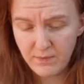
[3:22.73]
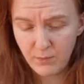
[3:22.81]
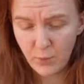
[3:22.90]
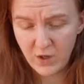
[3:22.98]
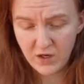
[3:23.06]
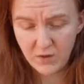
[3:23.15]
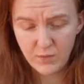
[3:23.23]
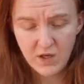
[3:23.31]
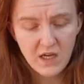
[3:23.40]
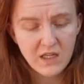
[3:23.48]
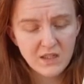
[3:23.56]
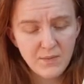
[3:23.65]
Wickham
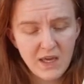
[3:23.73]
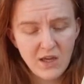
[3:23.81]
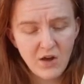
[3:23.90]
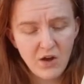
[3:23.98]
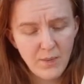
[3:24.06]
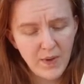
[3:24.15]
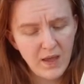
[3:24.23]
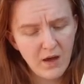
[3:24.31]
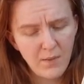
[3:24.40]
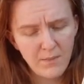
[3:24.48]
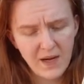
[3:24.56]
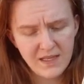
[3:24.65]
to make her appear
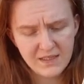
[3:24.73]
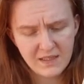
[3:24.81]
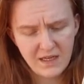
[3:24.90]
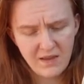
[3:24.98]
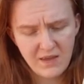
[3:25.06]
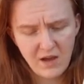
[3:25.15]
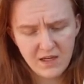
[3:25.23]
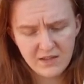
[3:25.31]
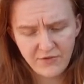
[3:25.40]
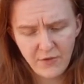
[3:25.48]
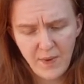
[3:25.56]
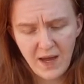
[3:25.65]
unpleasant in the eyes
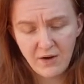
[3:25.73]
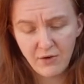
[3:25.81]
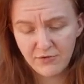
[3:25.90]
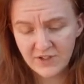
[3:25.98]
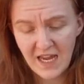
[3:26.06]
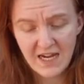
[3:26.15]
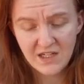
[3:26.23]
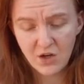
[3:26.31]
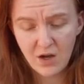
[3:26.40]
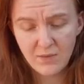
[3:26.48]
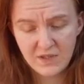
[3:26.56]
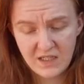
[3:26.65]
of a man of 10
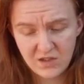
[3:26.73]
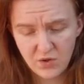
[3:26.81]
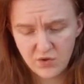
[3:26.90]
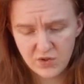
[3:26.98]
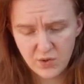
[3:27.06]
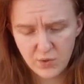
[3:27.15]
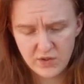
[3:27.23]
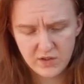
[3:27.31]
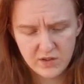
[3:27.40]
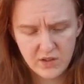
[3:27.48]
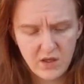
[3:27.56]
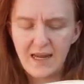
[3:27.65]
times his consequence.